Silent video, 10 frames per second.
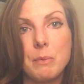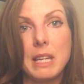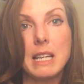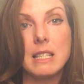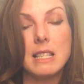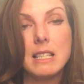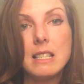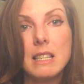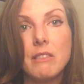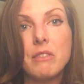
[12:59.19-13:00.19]
because this
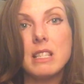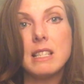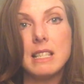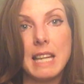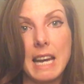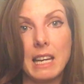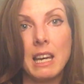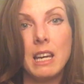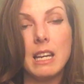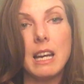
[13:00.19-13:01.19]
stuff is sick
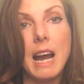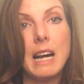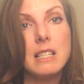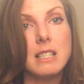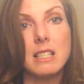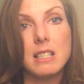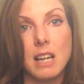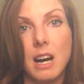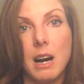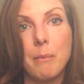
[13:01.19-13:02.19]
and it has to
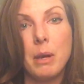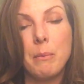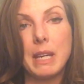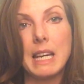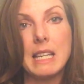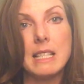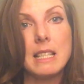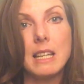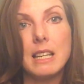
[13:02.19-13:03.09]
stop, because